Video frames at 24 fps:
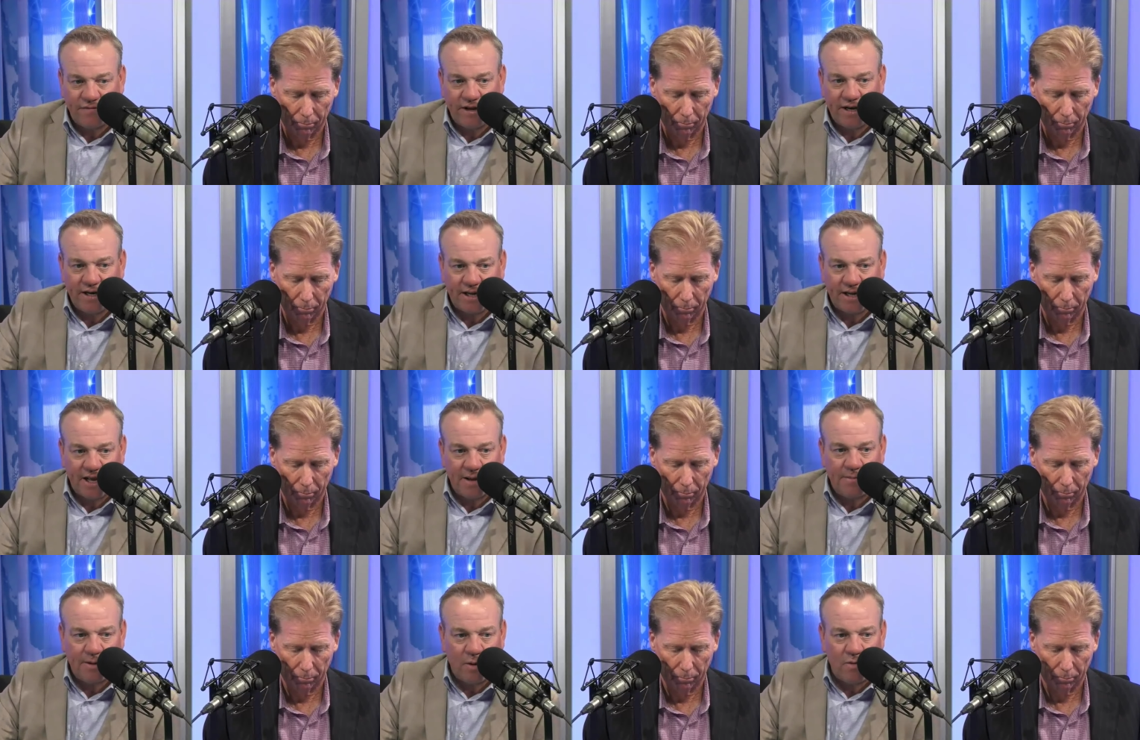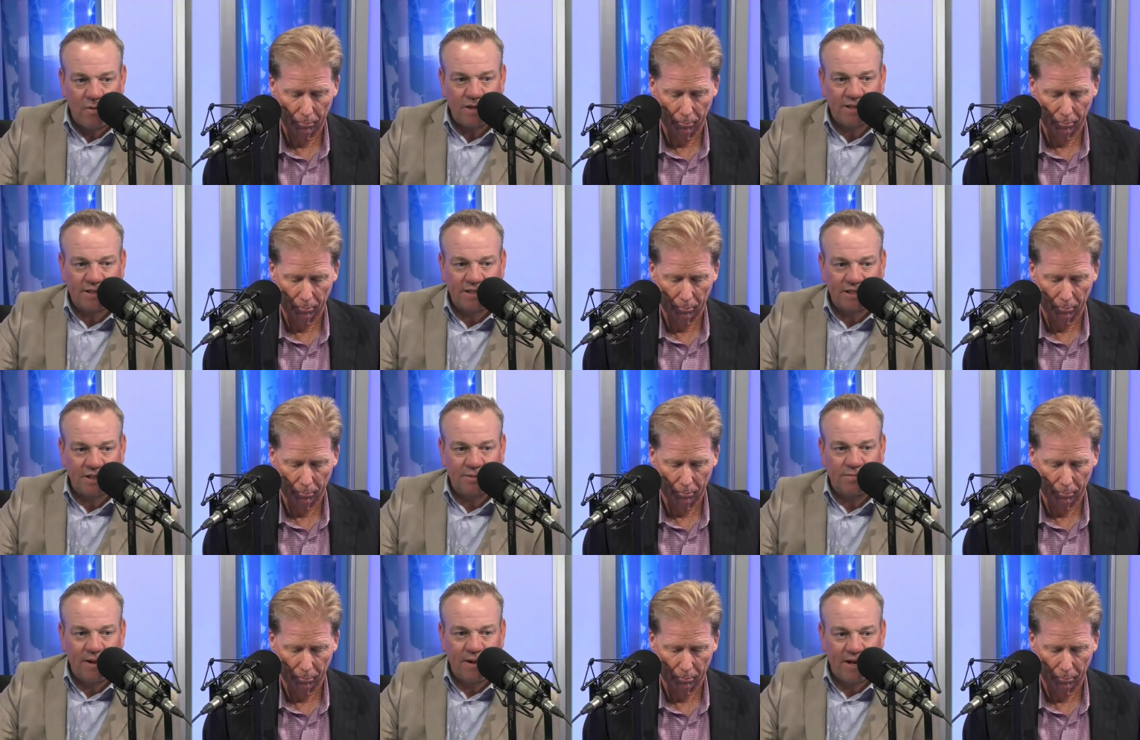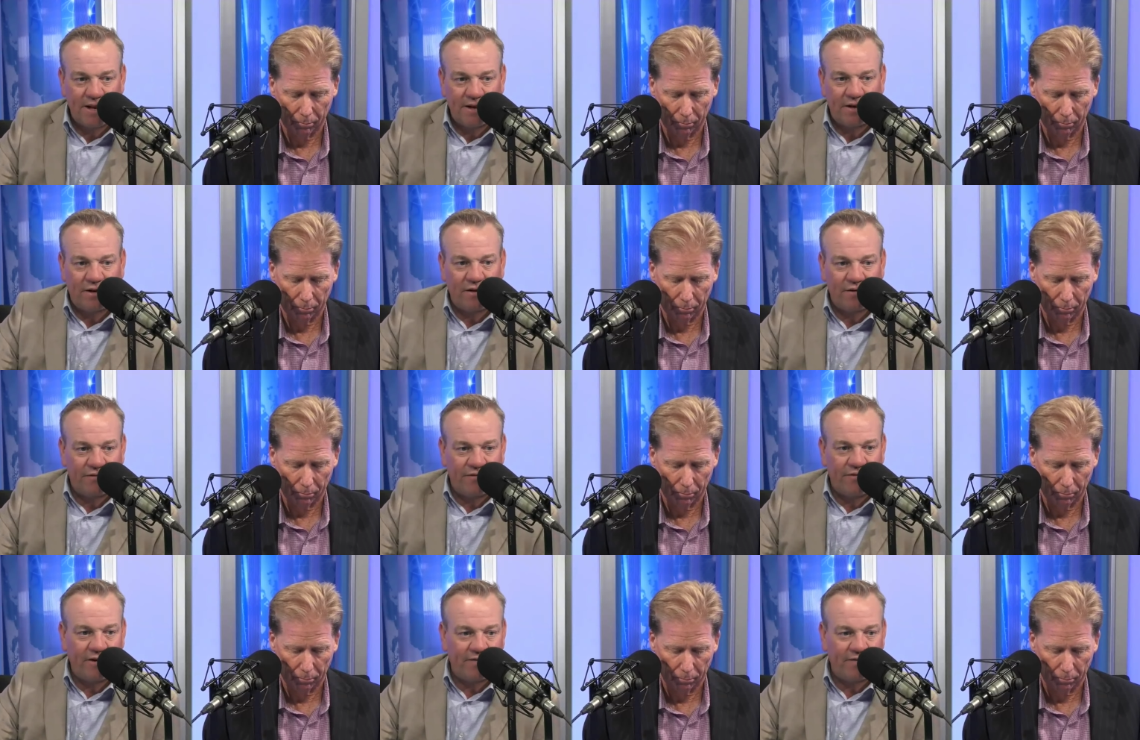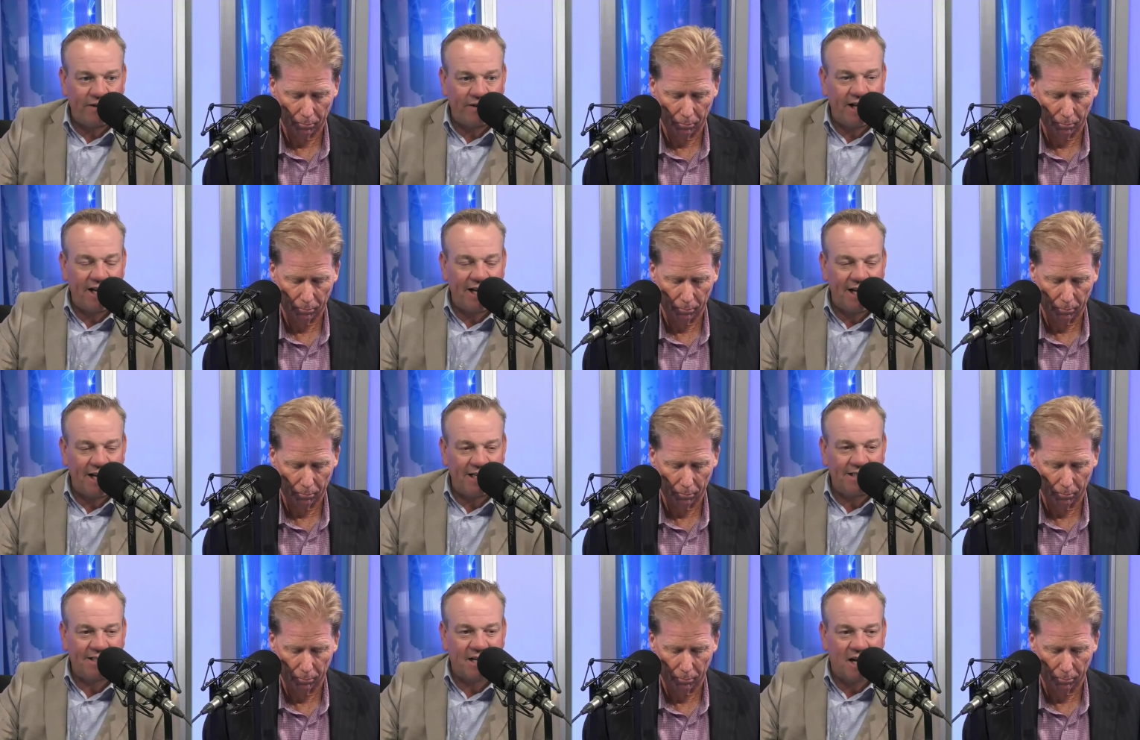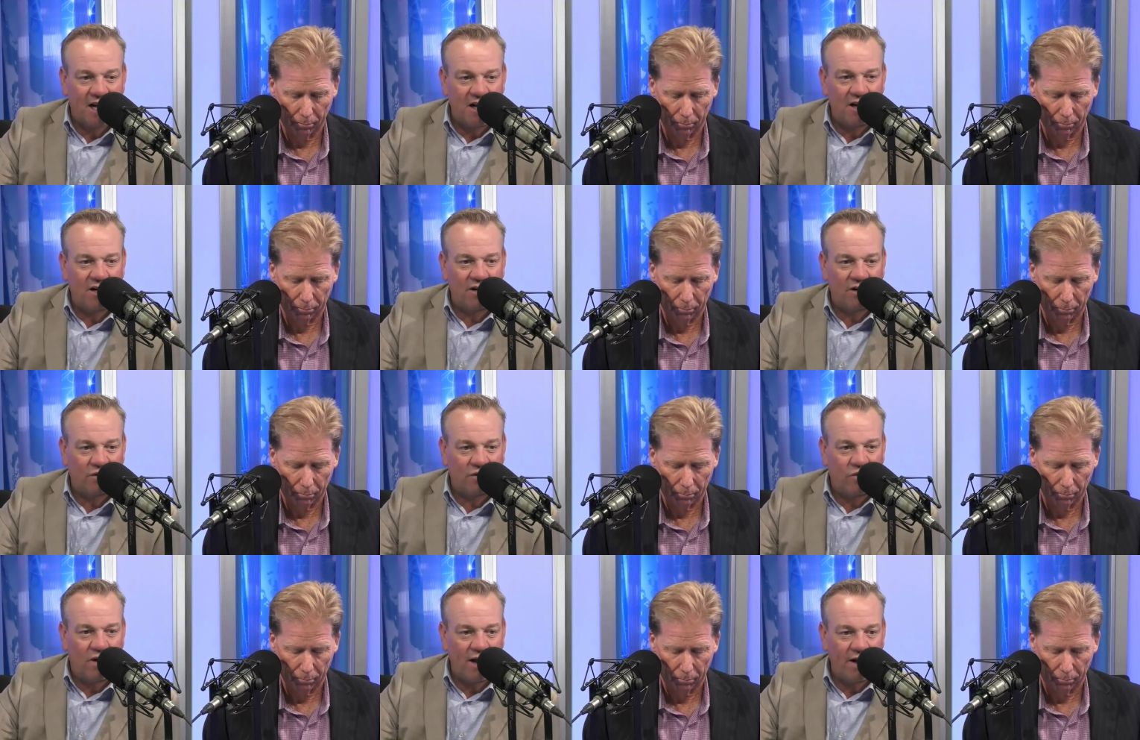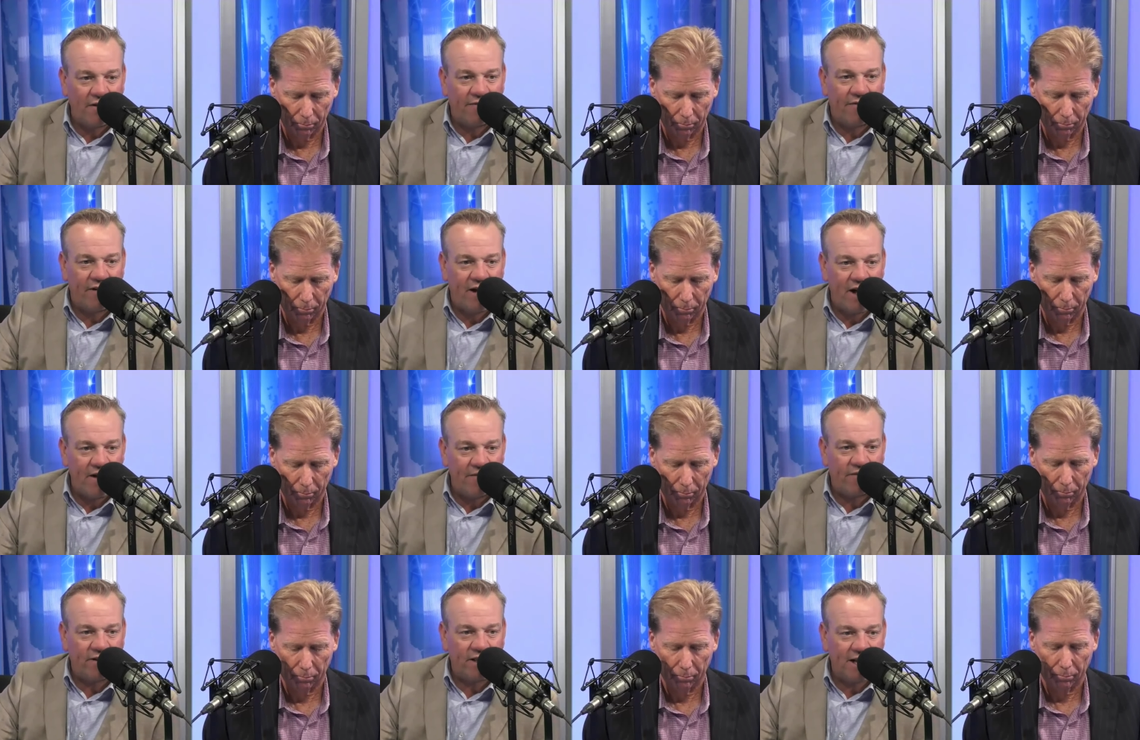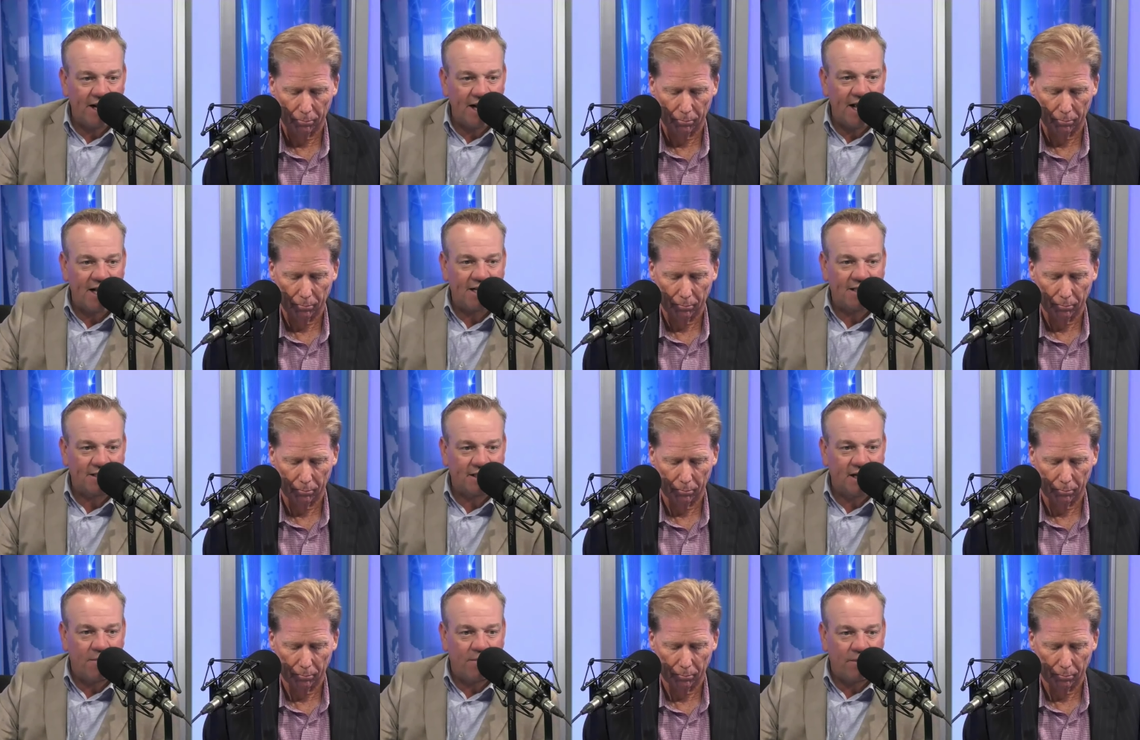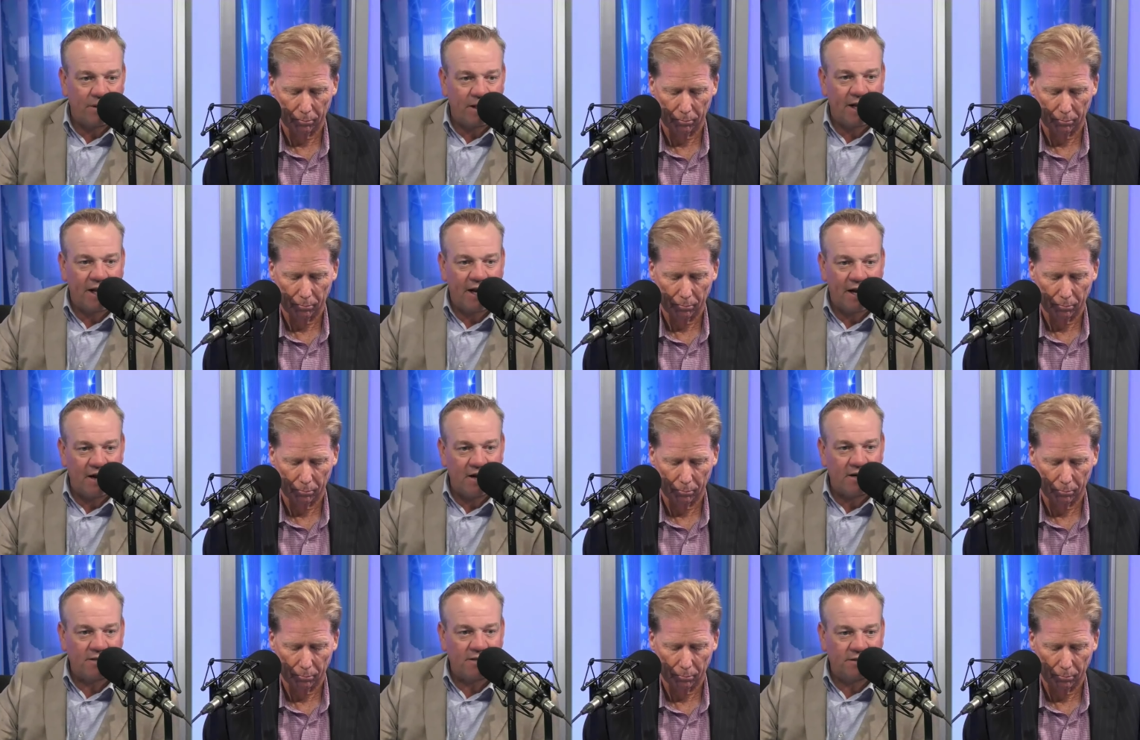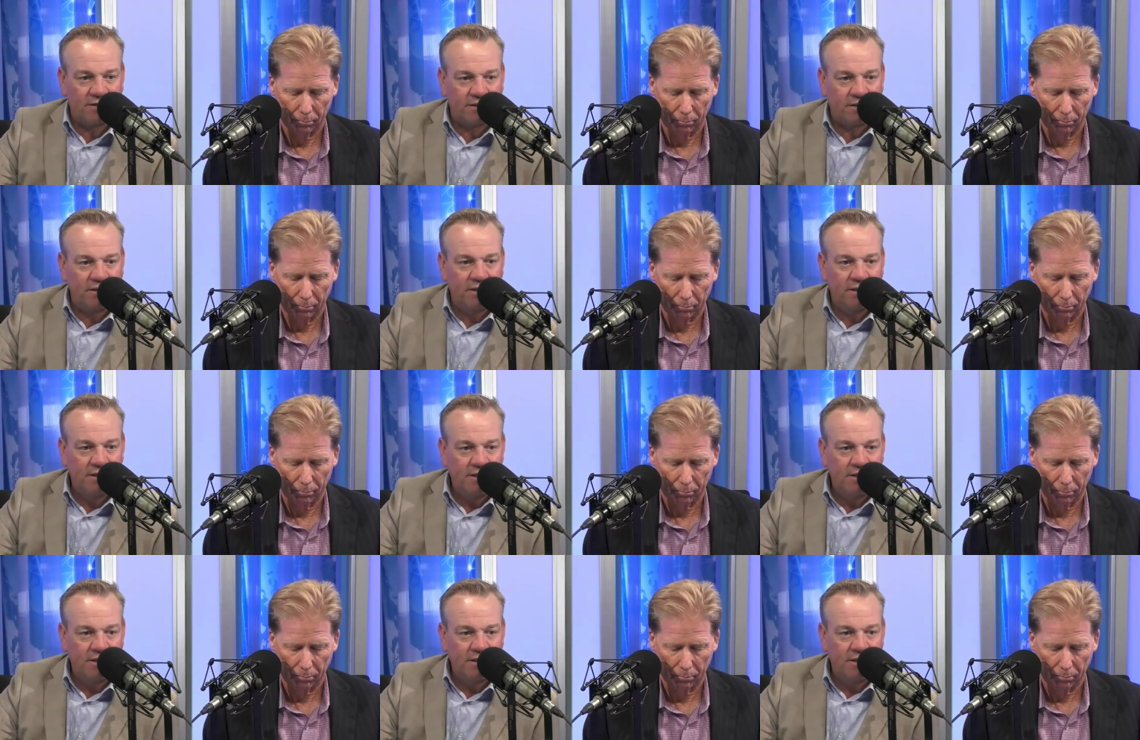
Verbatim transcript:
Speaker 1: income. He wants to spend 250. He needs 125 for the next couple of years